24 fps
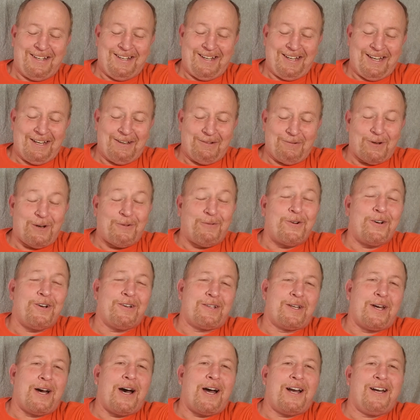And when I first
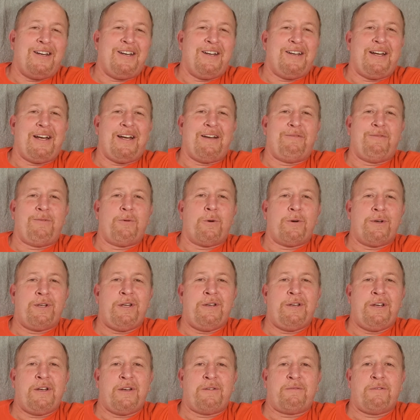got it, it had
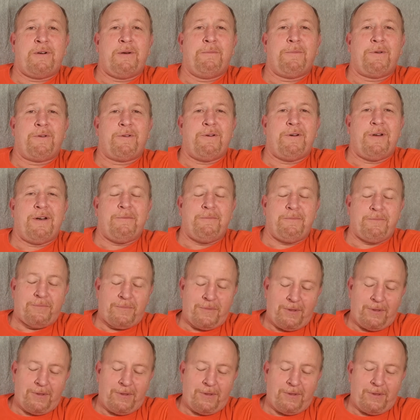14-inch rims on it,